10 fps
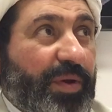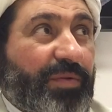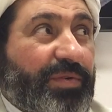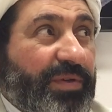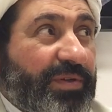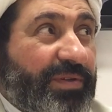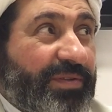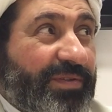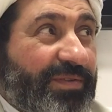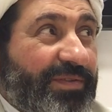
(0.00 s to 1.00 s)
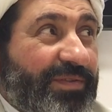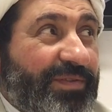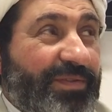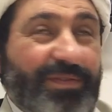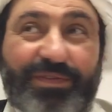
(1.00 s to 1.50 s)
power,
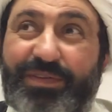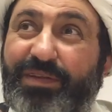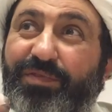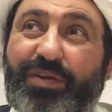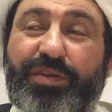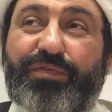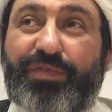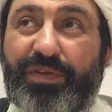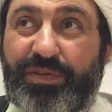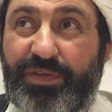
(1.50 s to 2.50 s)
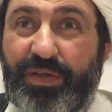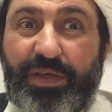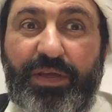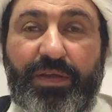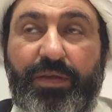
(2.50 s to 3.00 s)
then we are different.
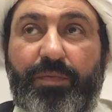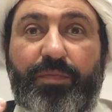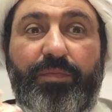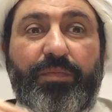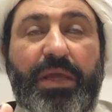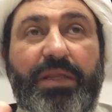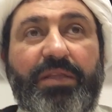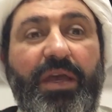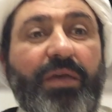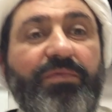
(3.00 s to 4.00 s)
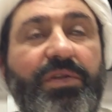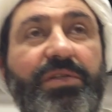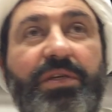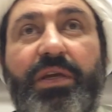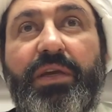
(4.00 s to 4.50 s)
Many times we
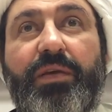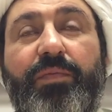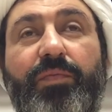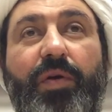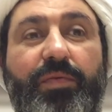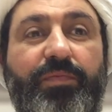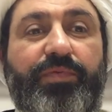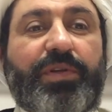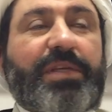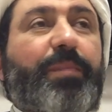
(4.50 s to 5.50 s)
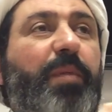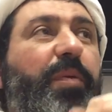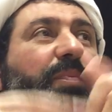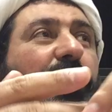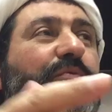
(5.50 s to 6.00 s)
see, for example,
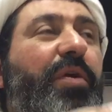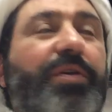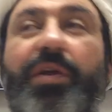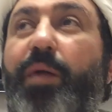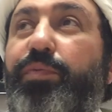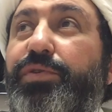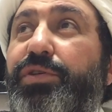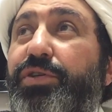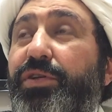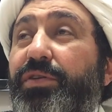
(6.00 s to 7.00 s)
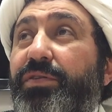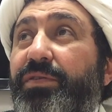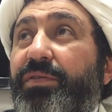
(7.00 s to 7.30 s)
people who are in opposition.